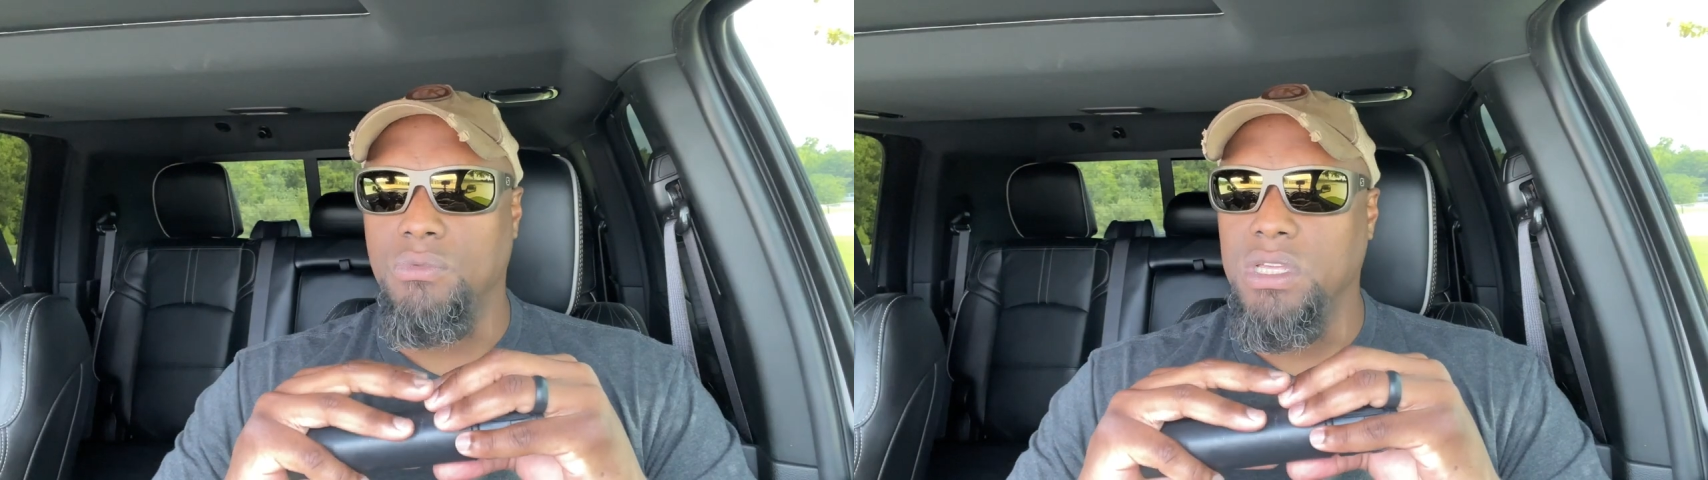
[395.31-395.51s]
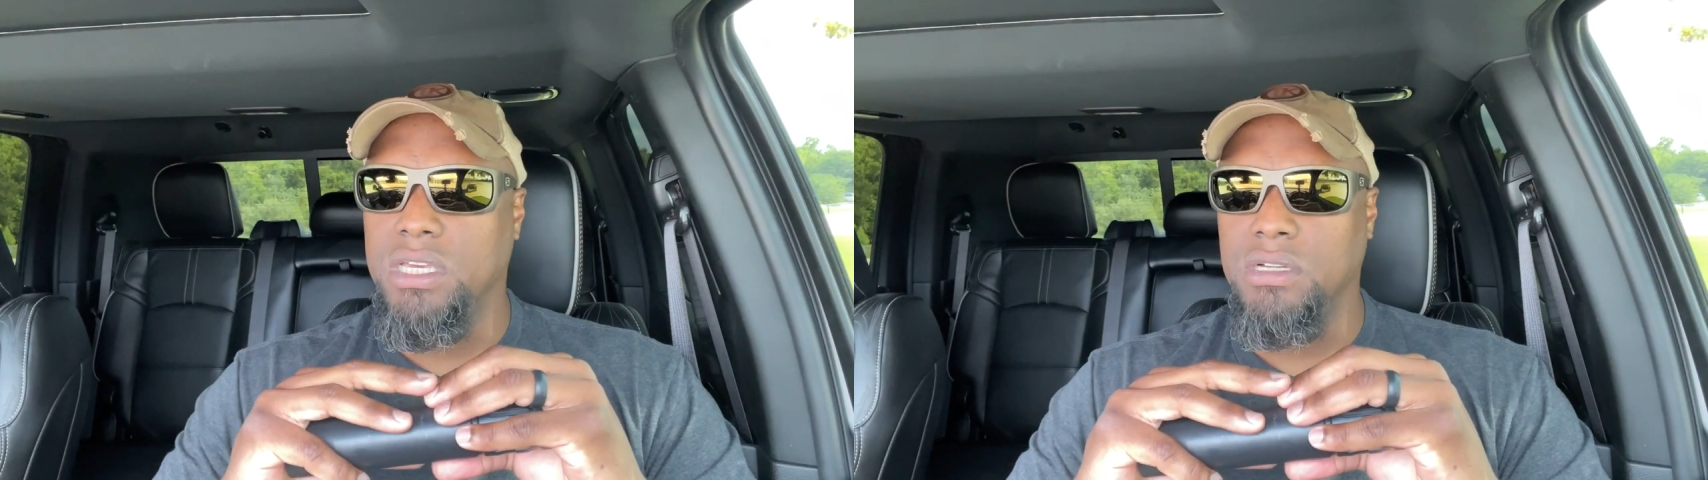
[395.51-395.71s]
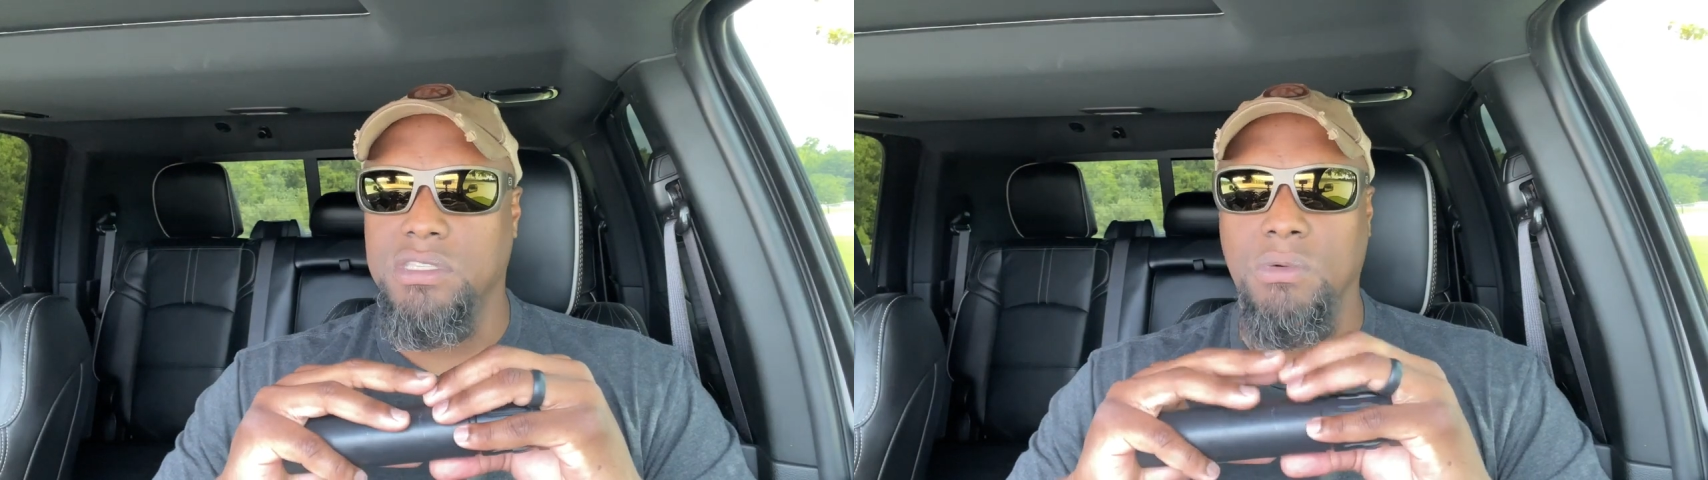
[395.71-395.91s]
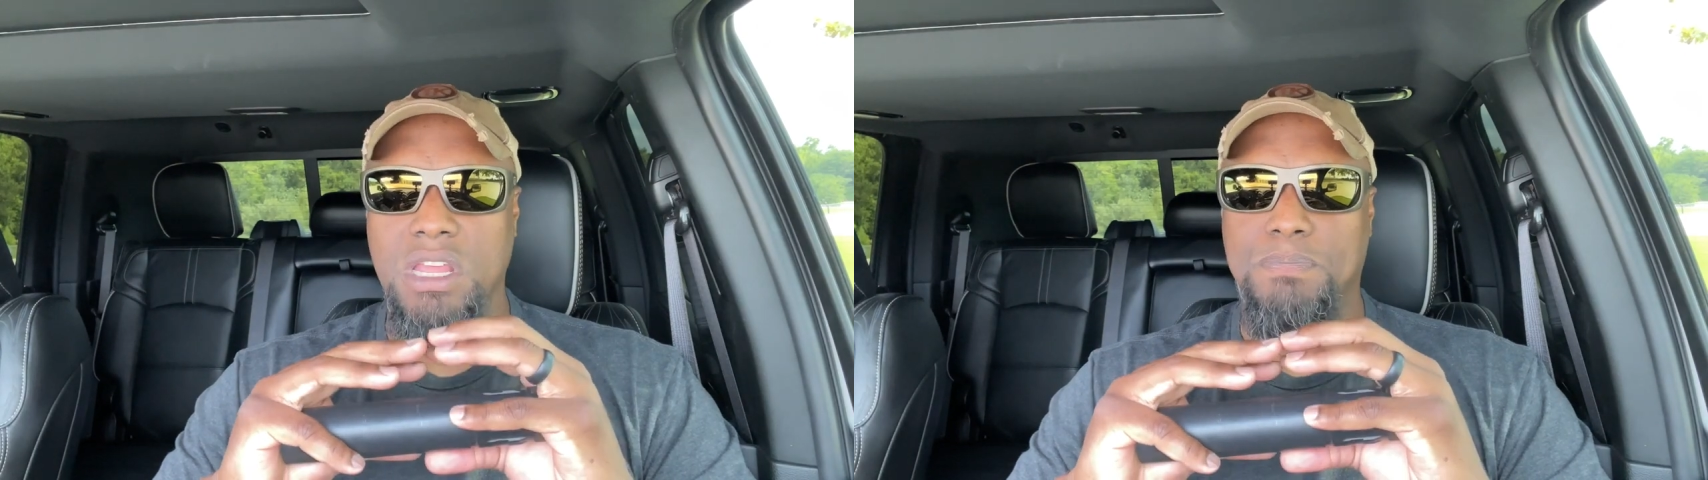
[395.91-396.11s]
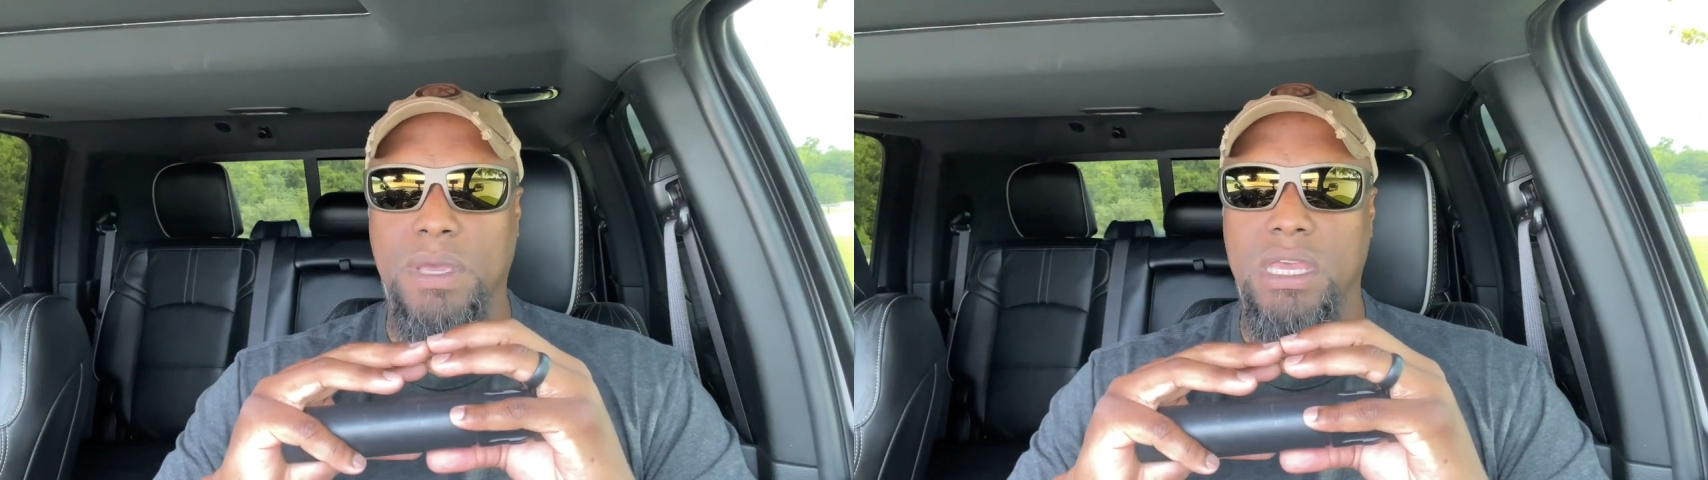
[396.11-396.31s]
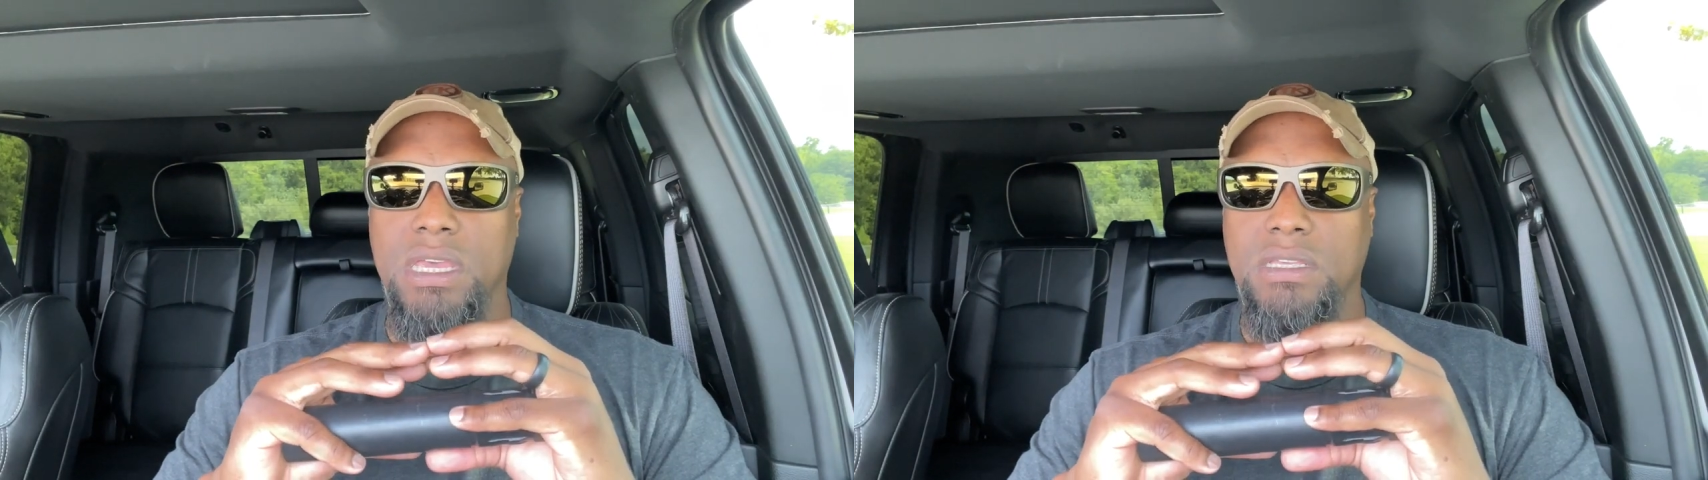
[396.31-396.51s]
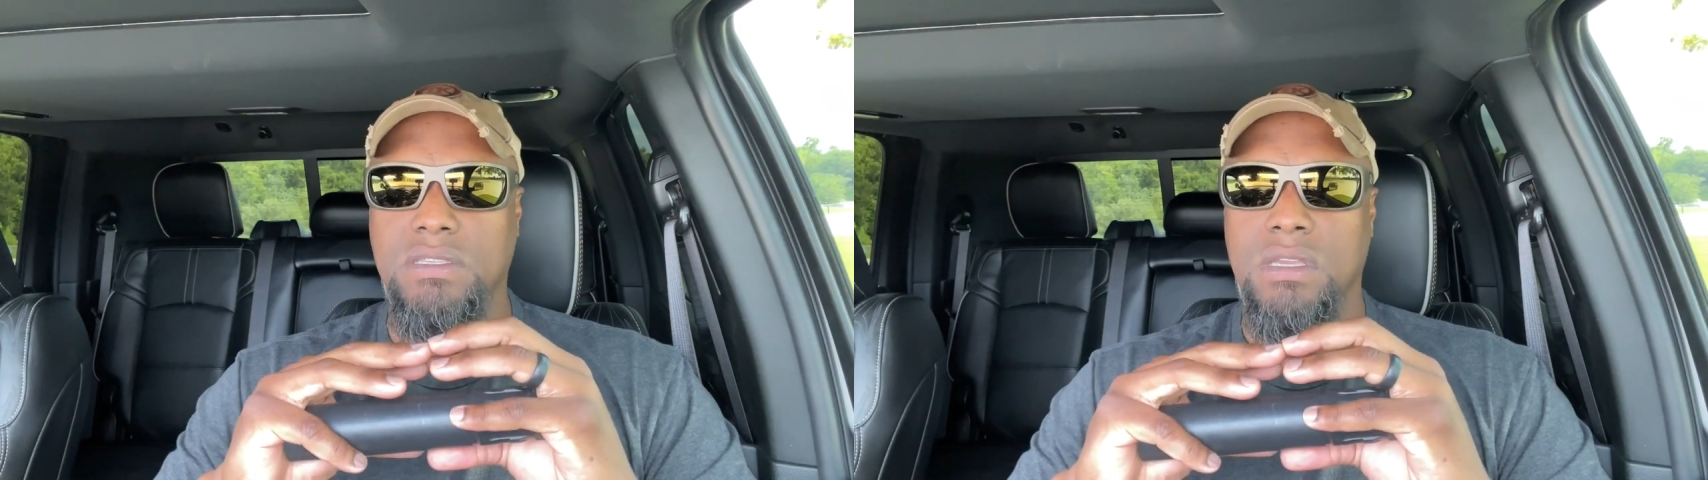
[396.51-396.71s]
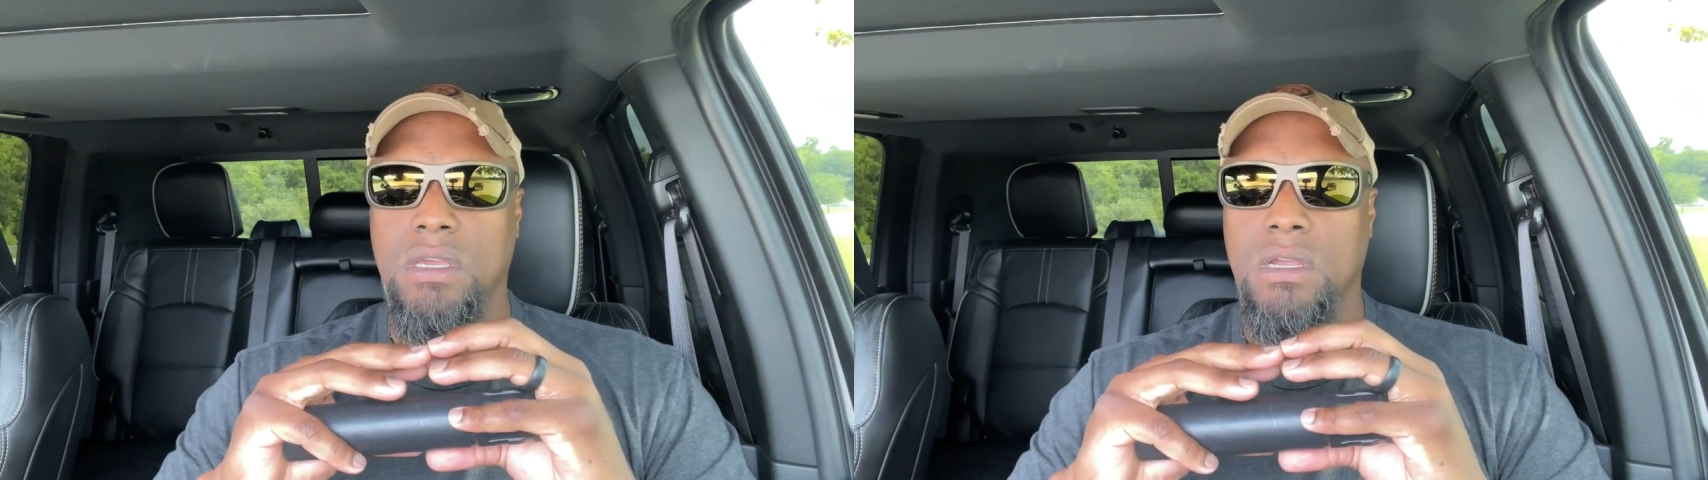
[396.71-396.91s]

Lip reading: We killed 20 pigs,